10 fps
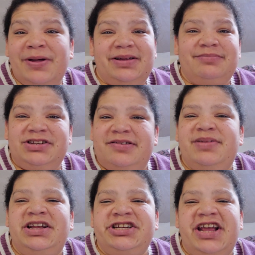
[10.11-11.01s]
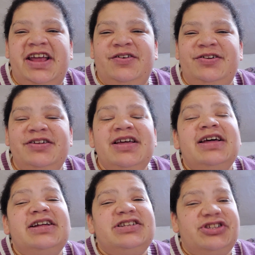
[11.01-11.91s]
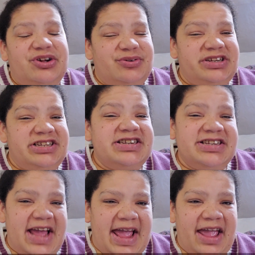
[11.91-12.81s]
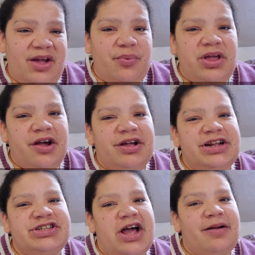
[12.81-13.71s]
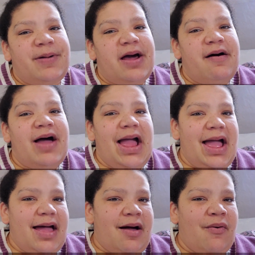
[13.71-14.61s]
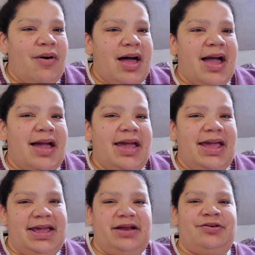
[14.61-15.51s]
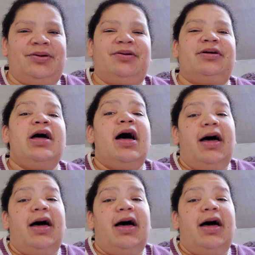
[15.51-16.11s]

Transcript: Welcome to my channel. So today we are going to talk about how I handle